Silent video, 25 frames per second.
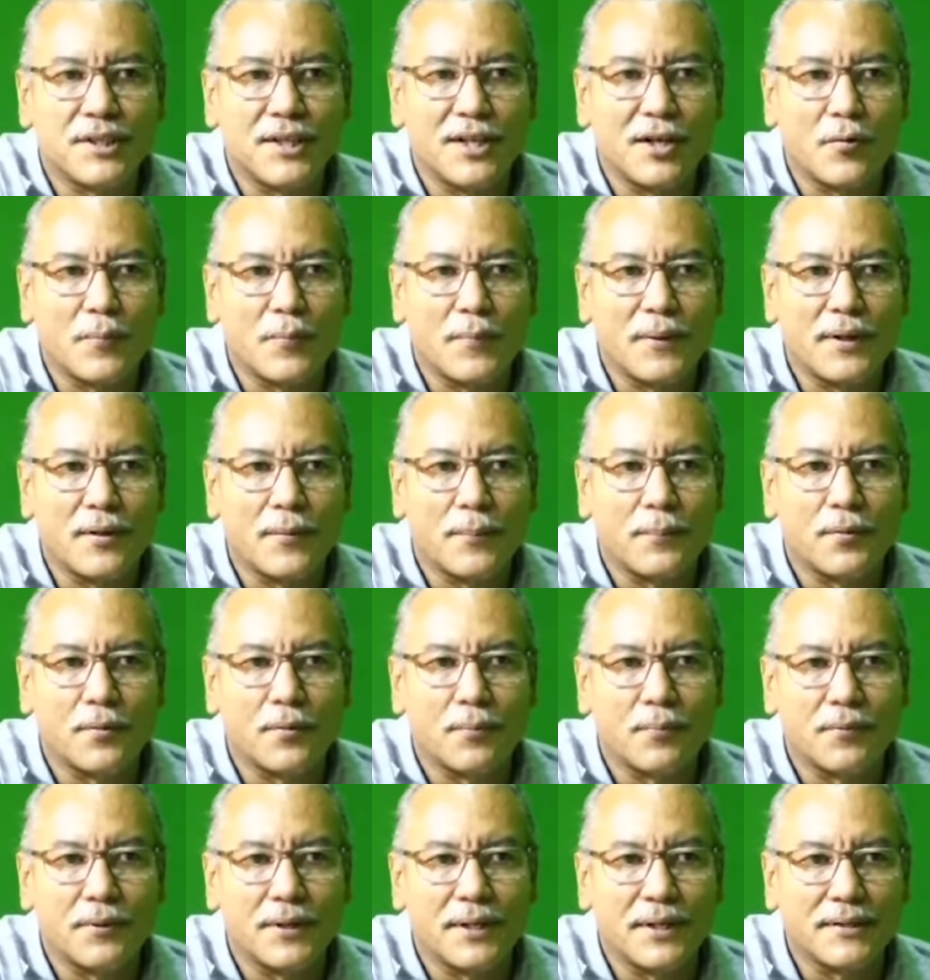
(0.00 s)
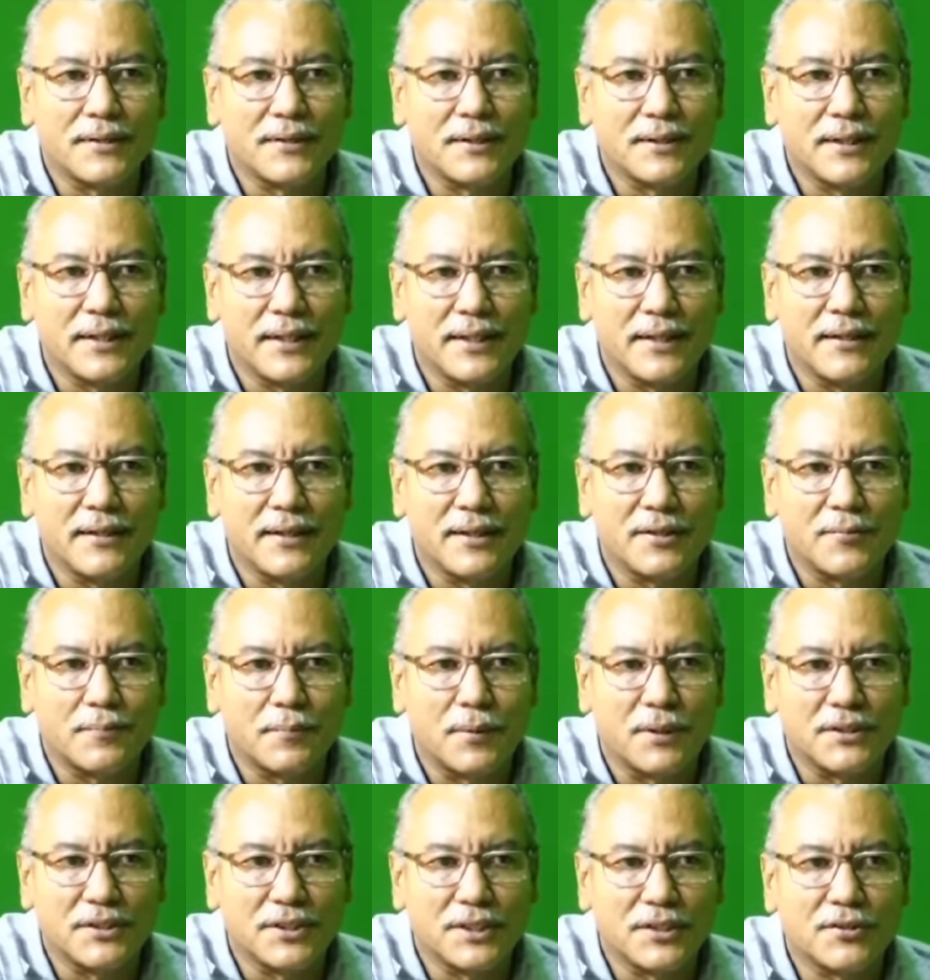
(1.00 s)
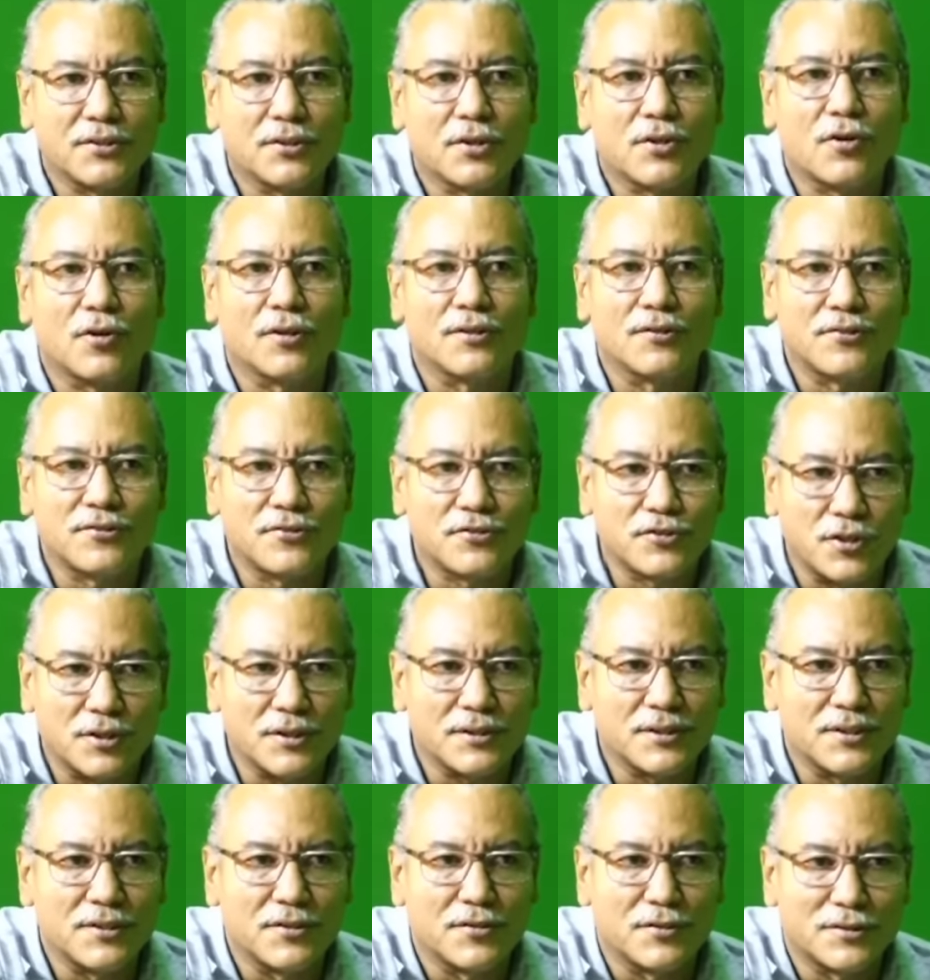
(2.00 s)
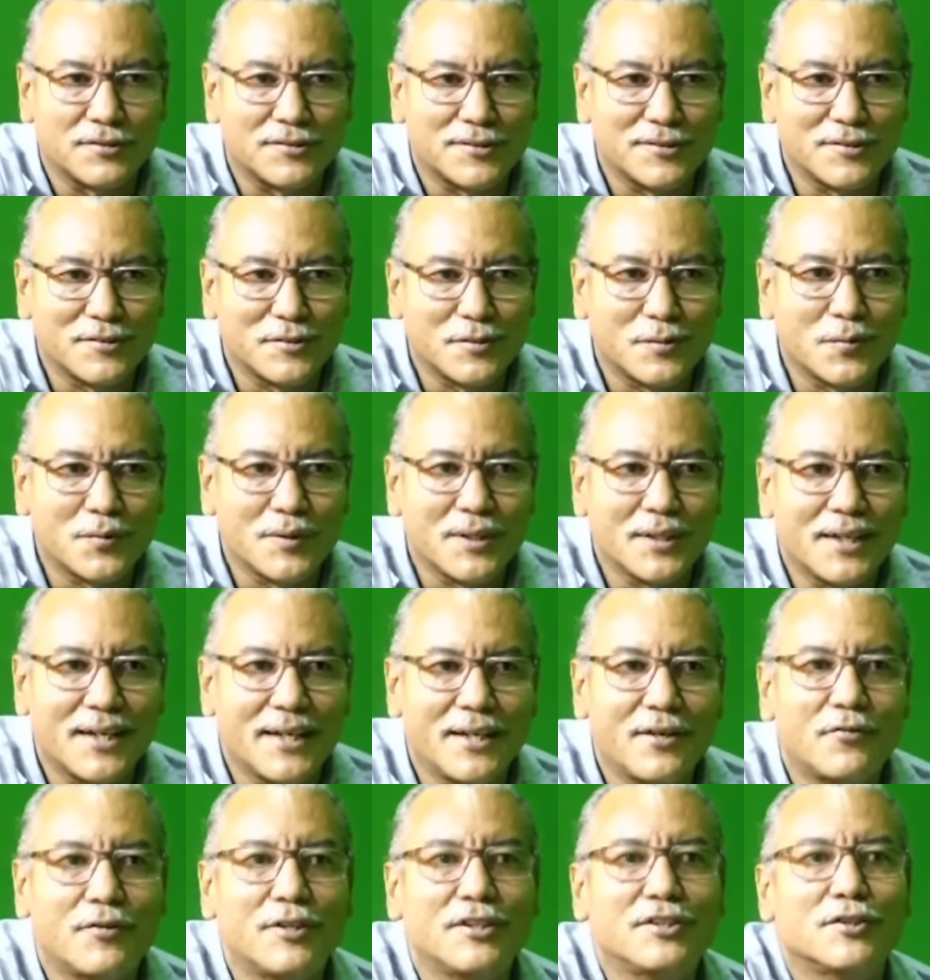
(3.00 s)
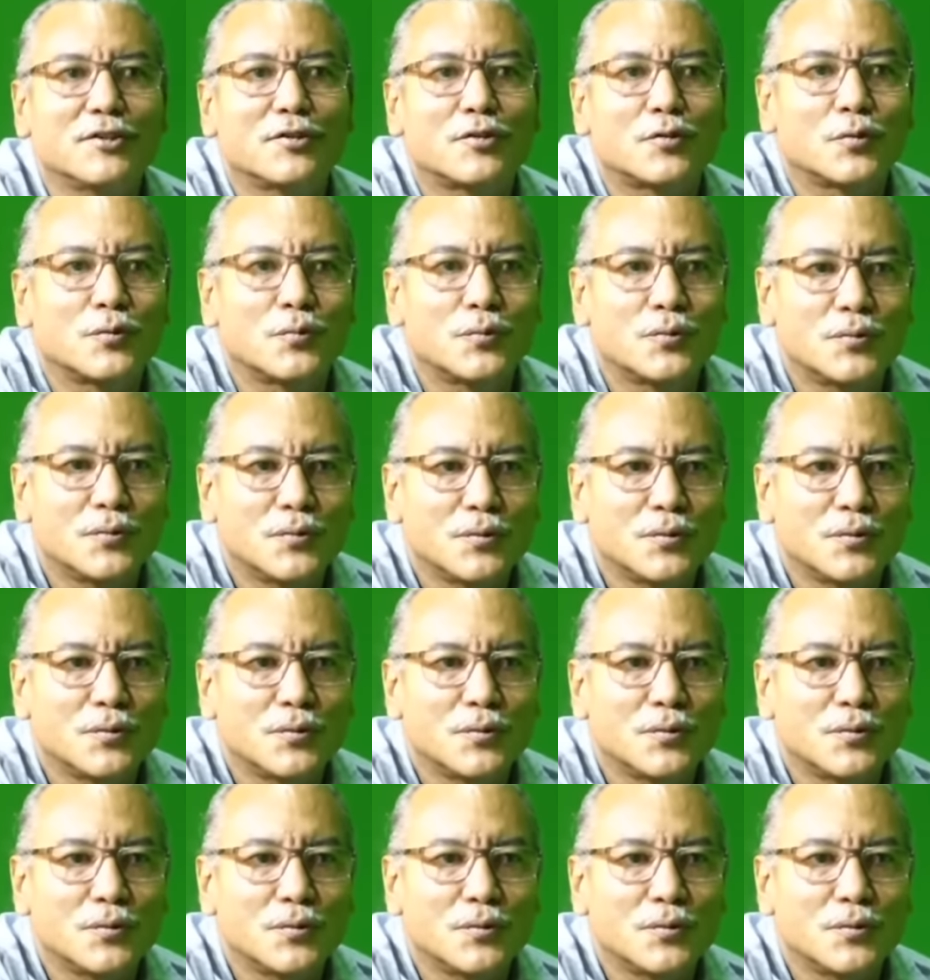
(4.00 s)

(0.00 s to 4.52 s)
are now being appropriated in this budget to construct a nursing school in Region 2.